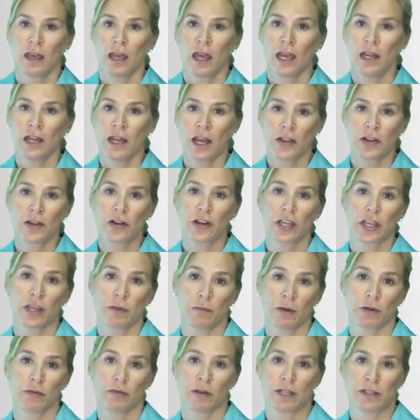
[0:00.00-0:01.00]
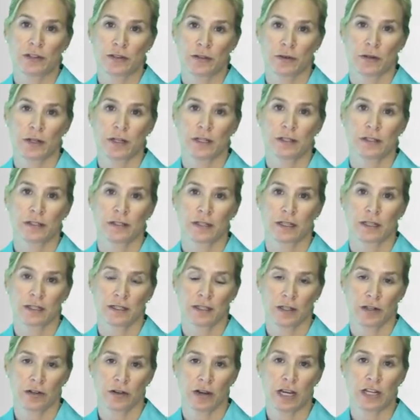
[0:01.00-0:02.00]
Another human resource
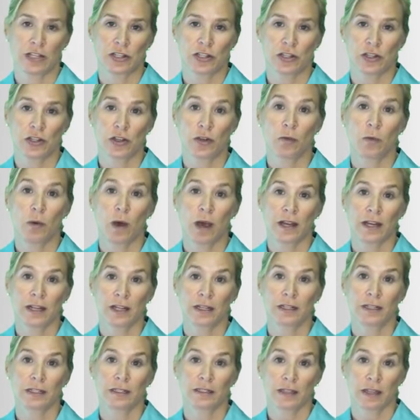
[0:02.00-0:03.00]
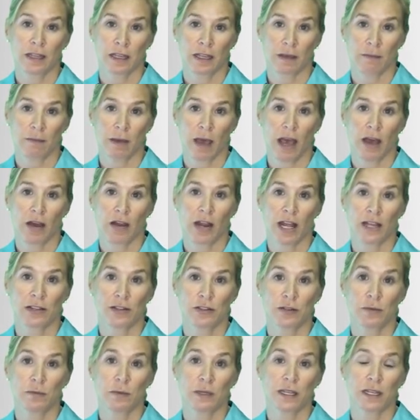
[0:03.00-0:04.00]
consideration you'll want to think about
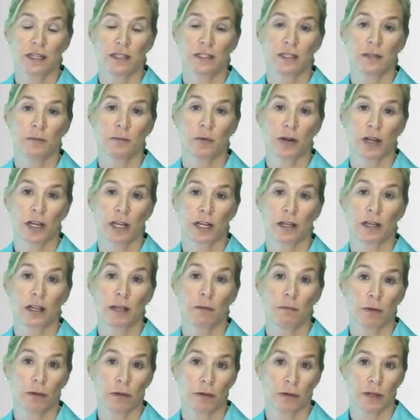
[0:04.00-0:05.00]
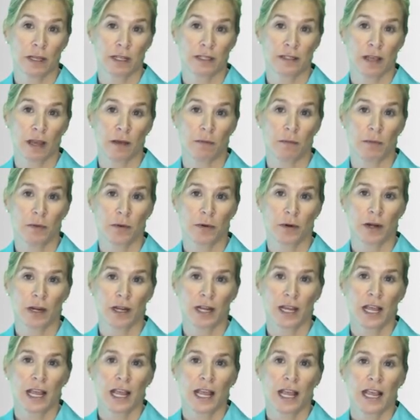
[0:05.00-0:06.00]
as you begin to bring employees on
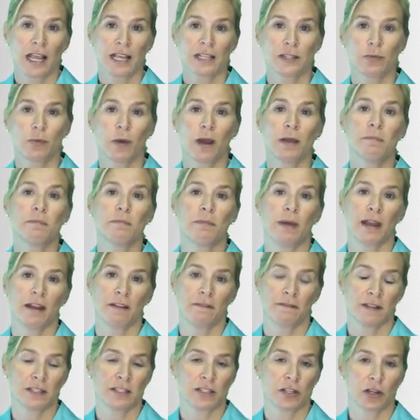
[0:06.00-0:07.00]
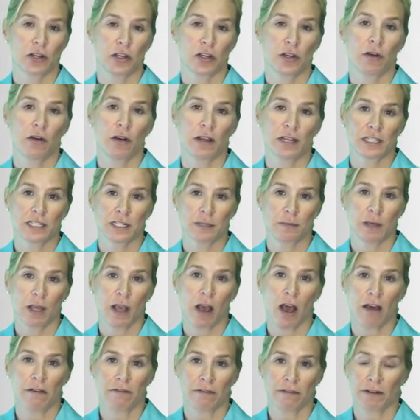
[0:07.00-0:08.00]
board is what benefits are you going to be
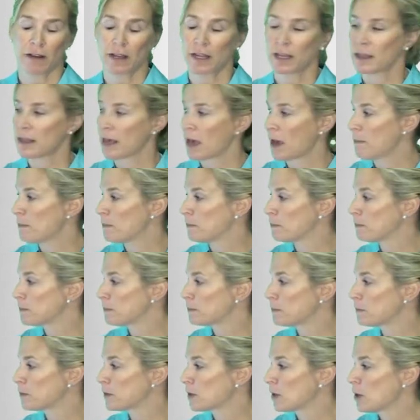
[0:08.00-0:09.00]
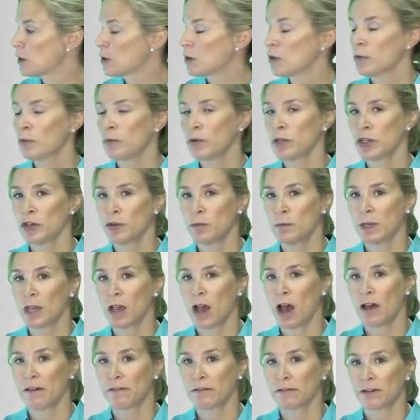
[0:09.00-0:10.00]
offering them? Will you be
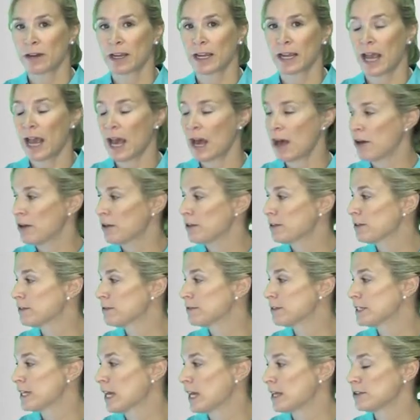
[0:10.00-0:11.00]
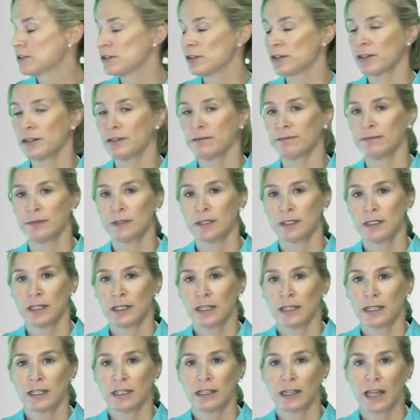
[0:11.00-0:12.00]
offering health, dental,
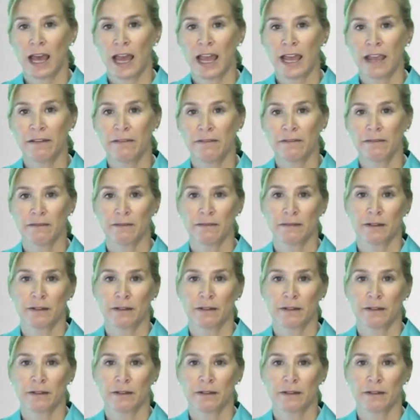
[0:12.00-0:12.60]
life,